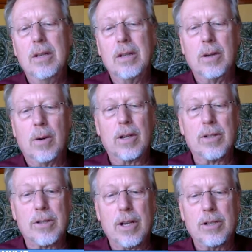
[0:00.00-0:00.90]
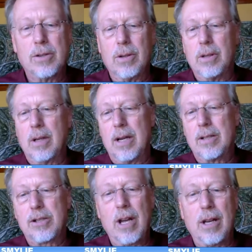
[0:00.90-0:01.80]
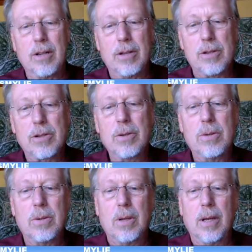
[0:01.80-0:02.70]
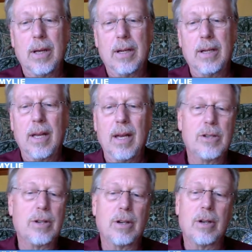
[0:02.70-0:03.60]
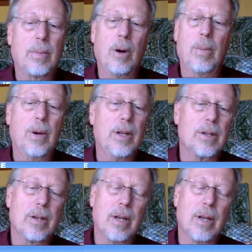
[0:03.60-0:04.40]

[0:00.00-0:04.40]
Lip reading: the organizational state of the school and engaging in appropriate